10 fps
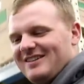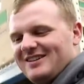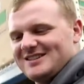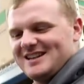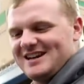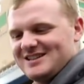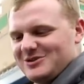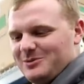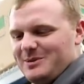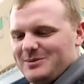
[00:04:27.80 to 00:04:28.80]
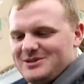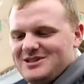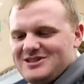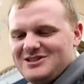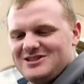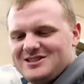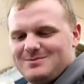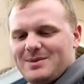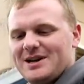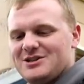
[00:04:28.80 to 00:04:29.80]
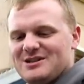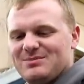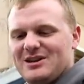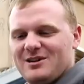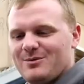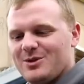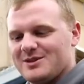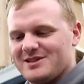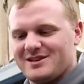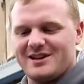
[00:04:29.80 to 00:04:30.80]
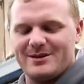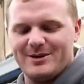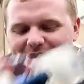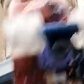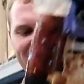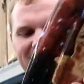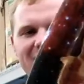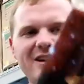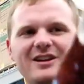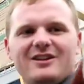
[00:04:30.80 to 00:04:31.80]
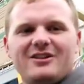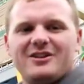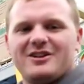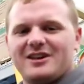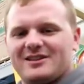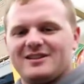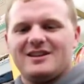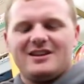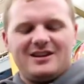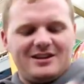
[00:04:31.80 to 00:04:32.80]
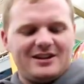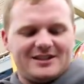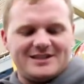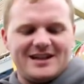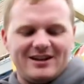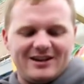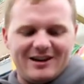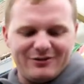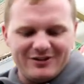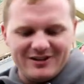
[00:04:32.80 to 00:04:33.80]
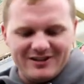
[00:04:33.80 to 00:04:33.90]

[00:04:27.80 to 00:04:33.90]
When I was in high school, people just buy cheap longboards and cut them off. Or you cut the tail off,